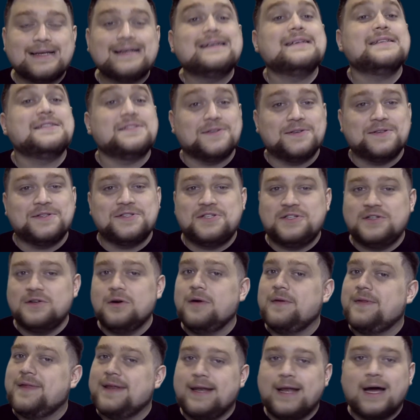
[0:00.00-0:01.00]
To ensure
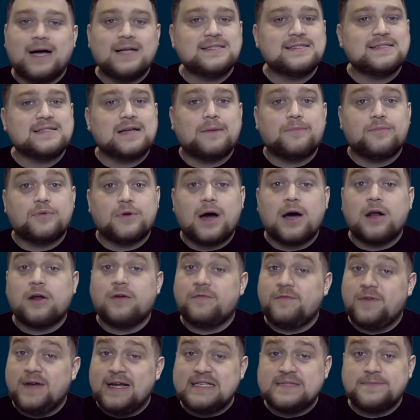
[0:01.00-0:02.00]
the non-stop run of
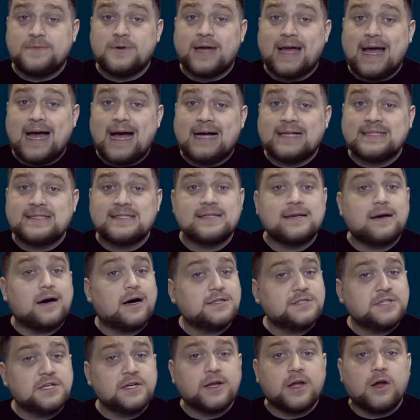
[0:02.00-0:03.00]
Facebook ads,
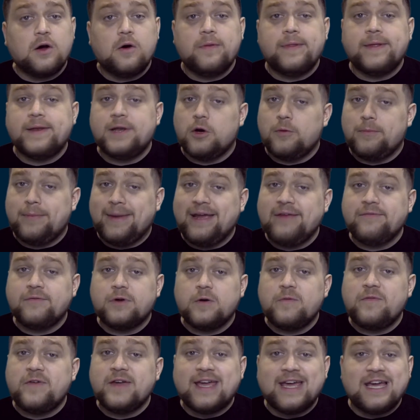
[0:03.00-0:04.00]
undergo the domain
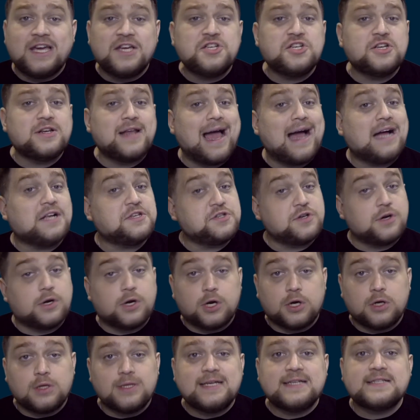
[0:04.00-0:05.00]
verification at your
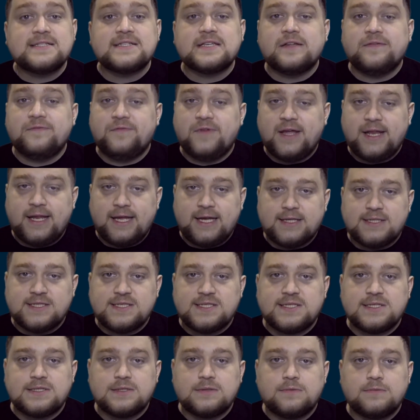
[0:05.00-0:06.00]
earliest
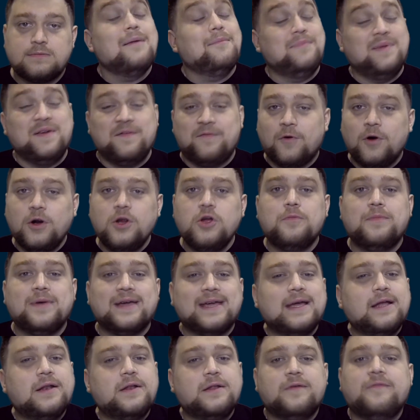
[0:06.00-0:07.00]
convenience.
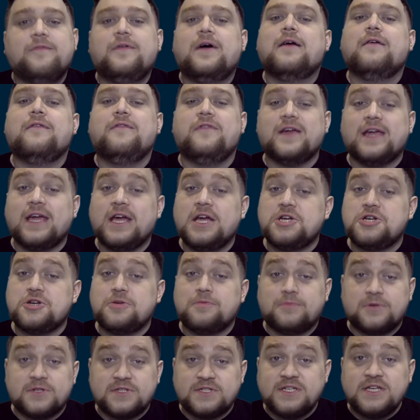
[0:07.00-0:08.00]
Before you begin the
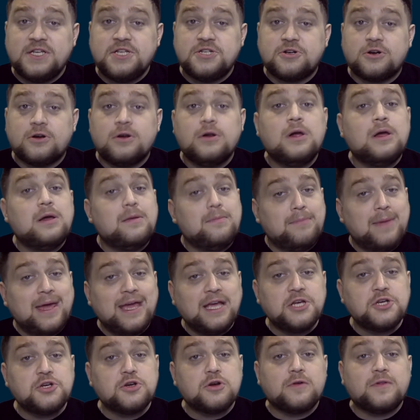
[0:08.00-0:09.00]
verification procedure,
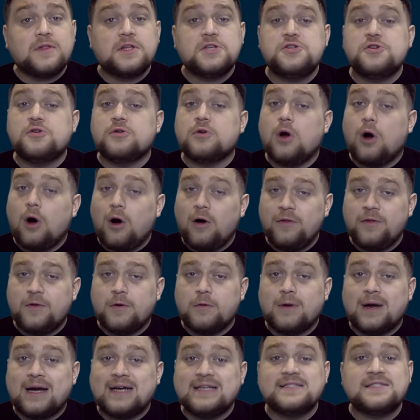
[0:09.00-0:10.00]
make sure that you
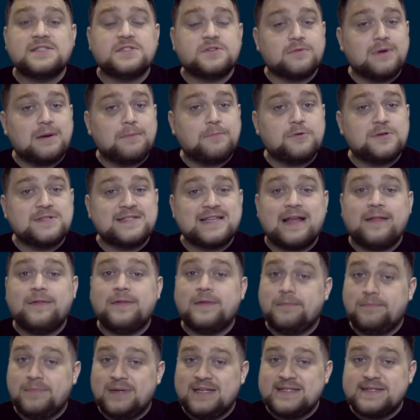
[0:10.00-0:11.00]
are authorized to
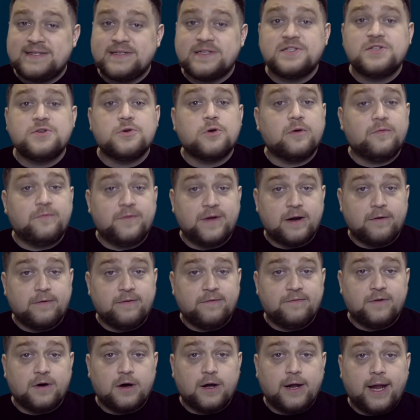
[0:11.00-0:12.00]
represent the business you
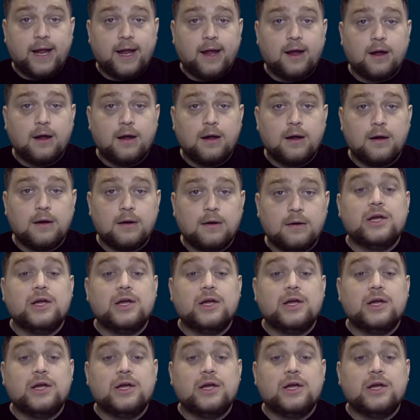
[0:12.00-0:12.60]
are verifying.